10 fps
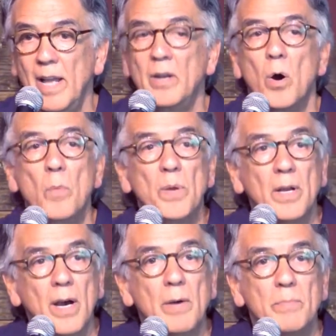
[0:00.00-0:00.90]
and
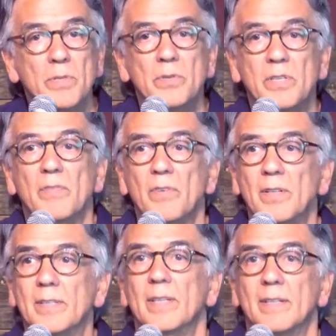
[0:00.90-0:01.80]
open up to
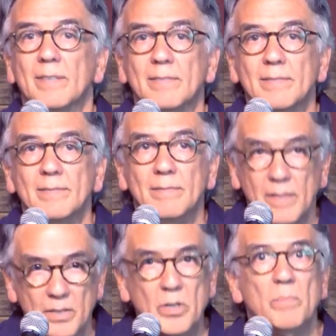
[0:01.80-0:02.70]
different
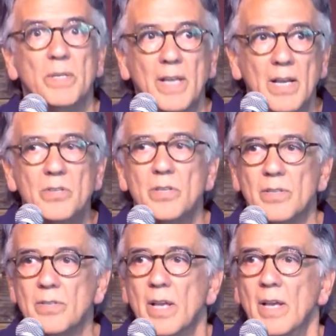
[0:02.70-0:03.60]

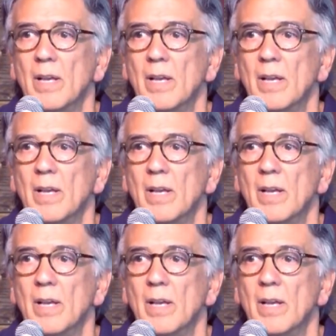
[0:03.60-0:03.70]
interpretations,